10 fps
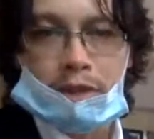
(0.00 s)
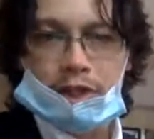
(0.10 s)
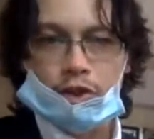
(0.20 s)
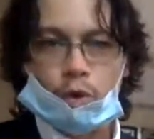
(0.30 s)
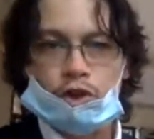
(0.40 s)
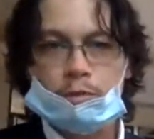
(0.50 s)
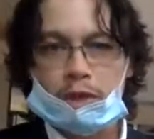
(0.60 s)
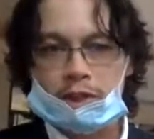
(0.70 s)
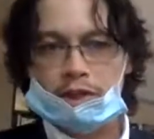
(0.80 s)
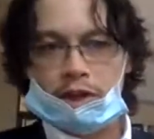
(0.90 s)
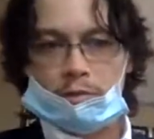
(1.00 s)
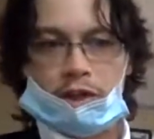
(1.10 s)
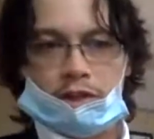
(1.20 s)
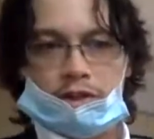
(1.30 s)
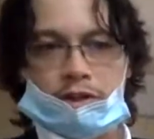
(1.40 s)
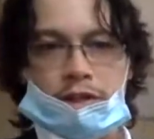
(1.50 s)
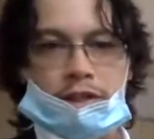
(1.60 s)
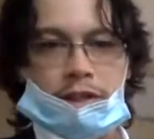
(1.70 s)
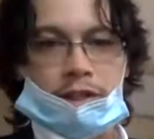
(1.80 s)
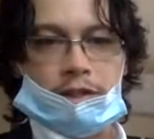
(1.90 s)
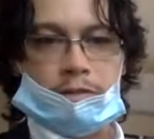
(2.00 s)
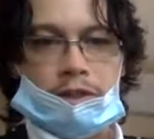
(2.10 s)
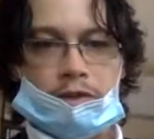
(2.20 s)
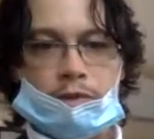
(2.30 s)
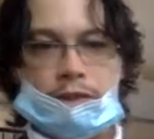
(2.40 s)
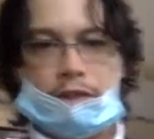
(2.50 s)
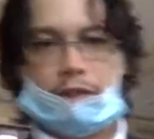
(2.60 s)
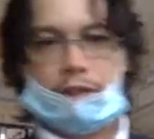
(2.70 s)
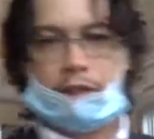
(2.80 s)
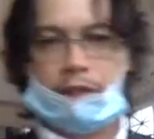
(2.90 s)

endorsed by Starbucks or anything to be doing this.